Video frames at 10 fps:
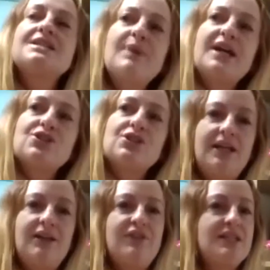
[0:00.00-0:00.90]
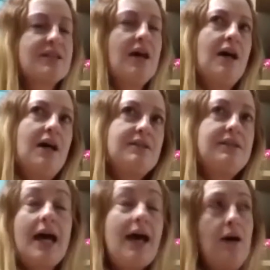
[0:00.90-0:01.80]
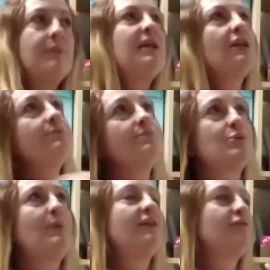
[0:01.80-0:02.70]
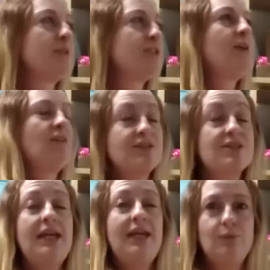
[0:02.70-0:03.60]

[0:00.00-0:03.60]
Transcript: Especially if it's, yeah, I mean, I'm speaking from experience.